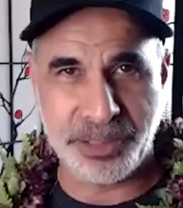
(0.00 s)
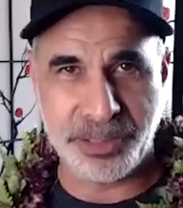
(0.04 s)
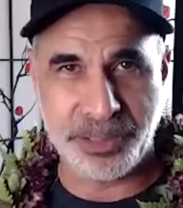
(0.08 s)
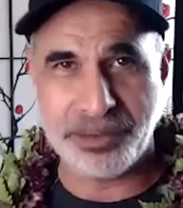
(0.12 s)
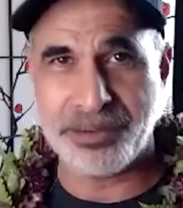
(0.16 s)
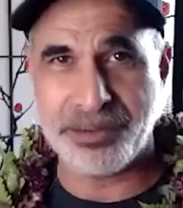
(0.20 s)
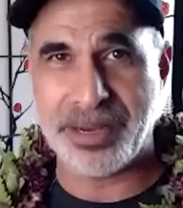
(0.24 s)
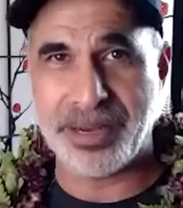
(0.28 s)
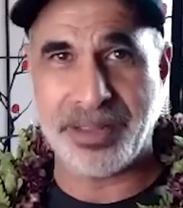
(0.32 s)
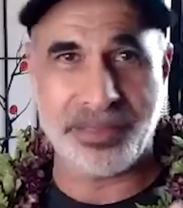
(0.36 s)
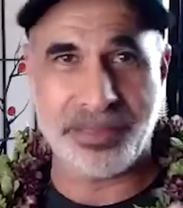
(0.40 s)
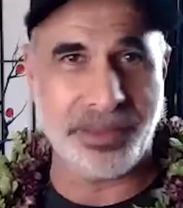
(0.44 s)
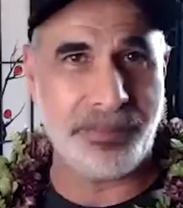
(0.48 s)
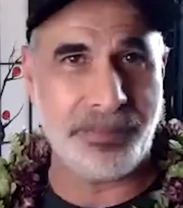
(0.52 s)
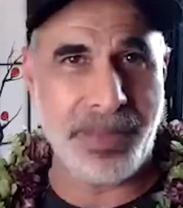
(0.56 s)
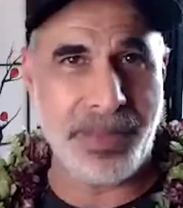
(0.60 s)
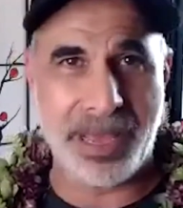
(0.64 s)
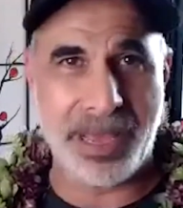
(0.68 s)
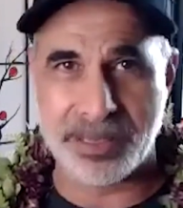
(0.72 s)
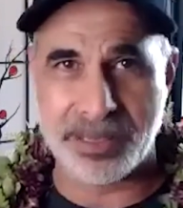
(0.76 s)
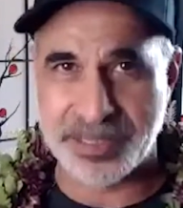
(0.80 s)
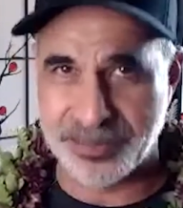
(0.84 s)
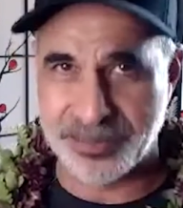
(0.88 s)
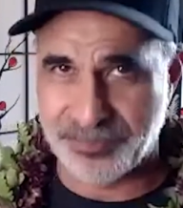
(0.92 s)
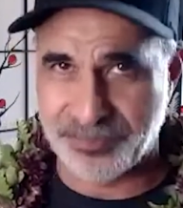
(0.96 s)
and the
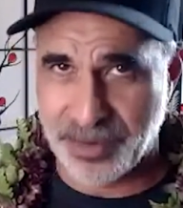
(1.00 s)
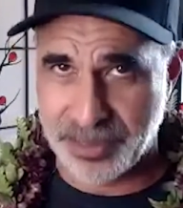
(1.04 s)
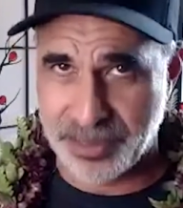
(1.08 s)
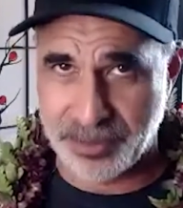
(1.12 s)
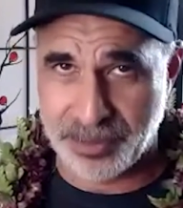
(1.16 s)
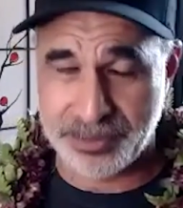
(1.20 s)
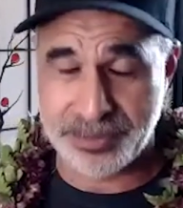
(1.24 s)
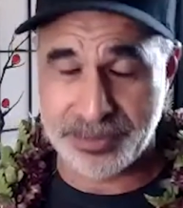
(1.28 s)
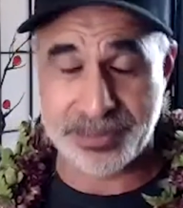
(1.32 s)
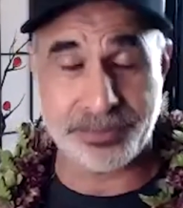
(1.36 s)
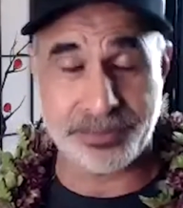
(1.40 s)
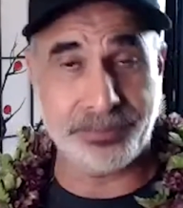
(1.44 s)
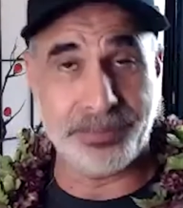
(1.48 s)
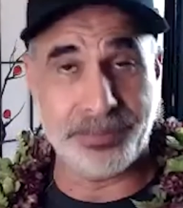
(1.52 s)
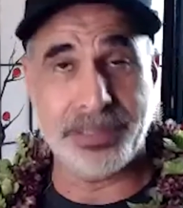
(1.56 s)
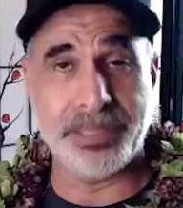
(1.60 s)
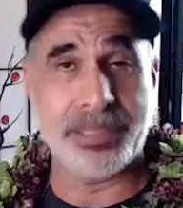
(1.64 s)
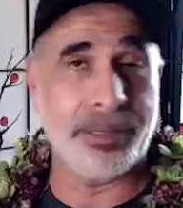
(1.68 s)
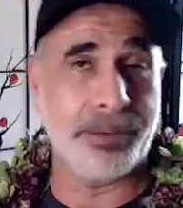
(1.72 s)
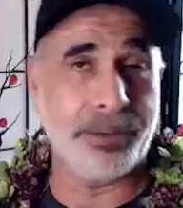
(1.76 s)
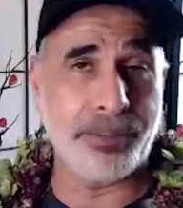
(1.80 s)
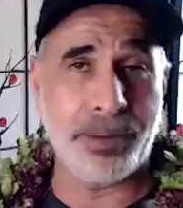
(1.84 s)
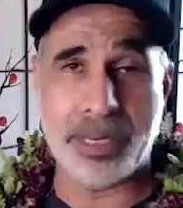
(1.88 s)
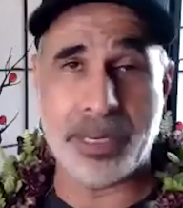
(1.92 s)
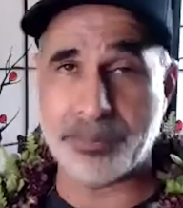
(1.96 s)
Palace of Fine Arts, and really
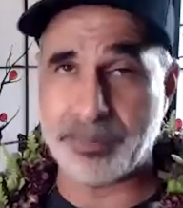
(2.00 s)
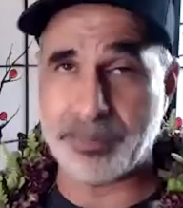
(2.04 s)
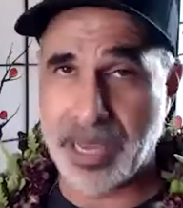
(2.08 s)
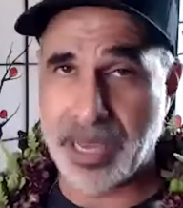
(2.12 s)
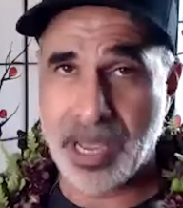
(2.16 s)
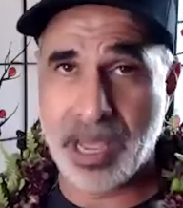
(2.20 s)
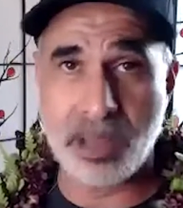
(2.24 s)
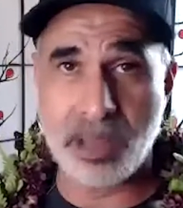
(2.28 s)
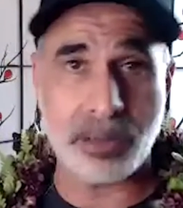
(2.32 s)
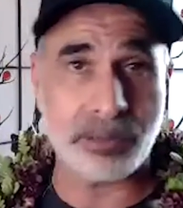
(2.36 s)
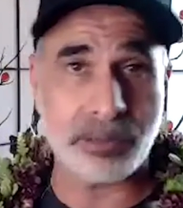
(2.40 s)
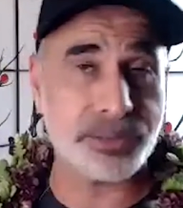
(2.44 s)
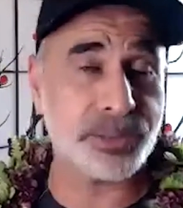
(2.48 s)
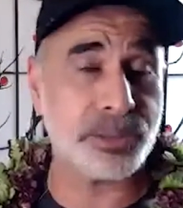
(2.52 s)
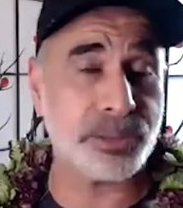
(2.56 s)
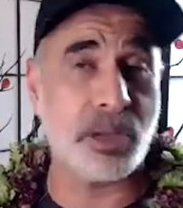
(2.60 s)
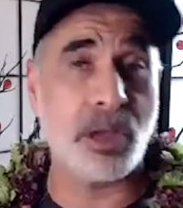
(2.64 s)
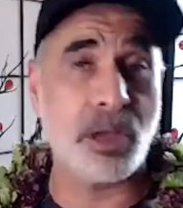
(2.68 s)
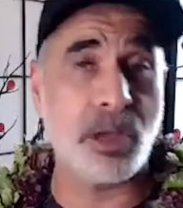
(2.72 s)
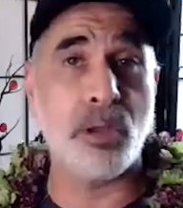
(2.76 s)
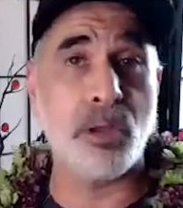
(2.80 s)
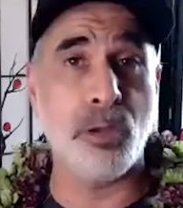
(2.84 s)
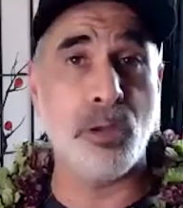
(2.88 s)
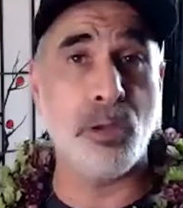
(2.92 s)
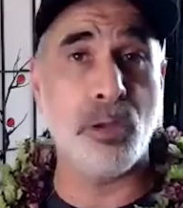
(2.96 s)
around my house,
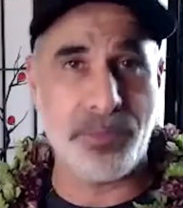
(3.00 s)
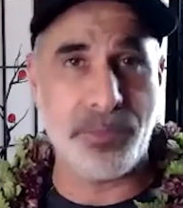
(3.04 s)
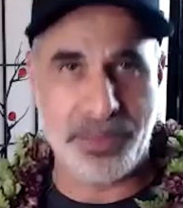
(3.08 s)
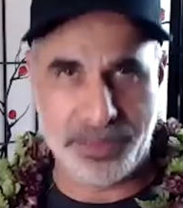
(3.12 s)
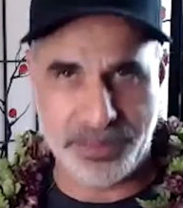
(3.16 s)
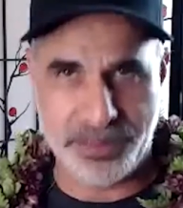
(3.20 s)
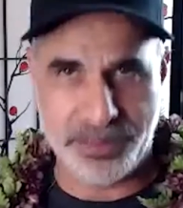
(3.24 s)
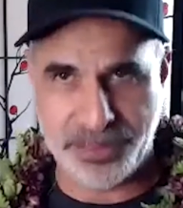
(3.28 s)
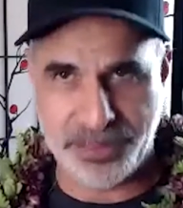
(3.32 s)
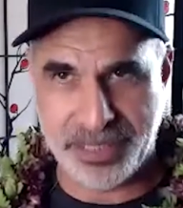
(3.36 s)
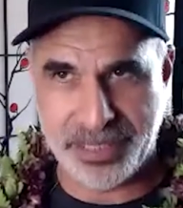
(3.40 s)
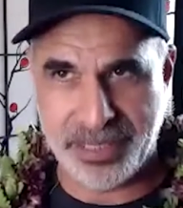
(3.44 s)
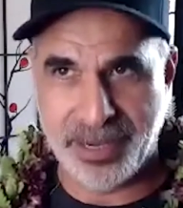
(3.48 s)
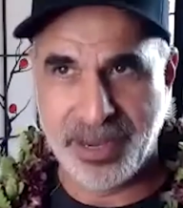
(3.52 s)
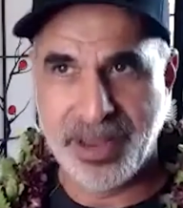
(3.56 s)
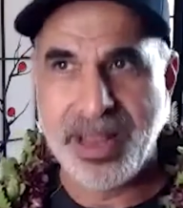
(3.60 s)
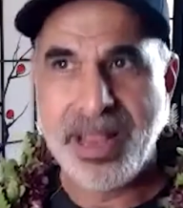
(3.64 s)
all over the city.